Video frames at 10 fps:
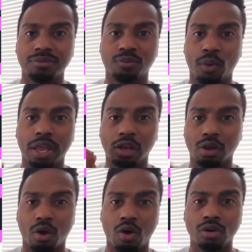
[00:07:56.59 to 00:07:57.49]
for a
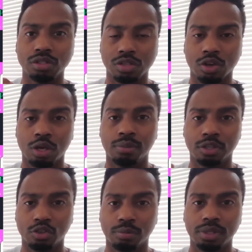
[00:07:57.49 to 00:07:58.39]
long-term
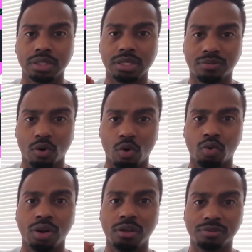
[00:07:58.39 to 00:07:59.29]
accumulative
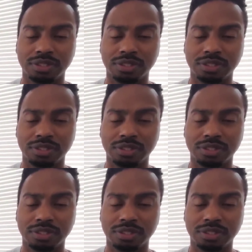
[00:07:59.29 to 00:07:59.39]
hold for